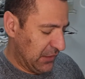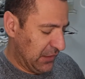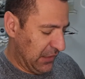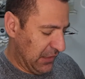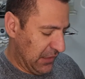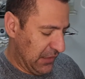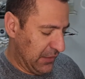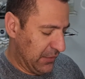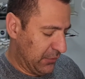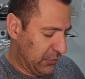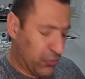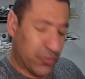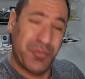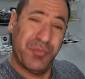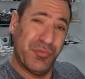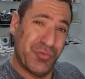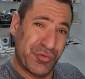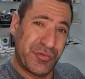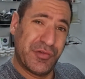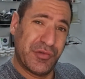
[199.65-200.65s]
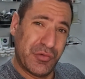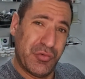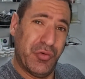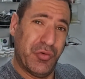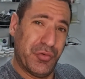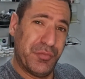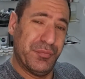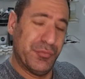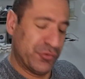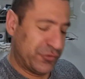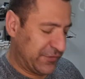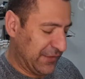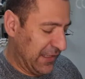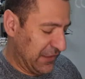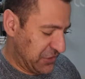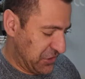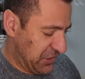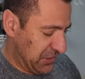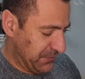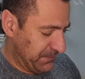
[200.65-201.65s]
uh, on Mus called
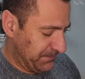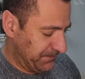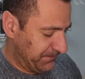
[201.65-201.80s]
Musashi.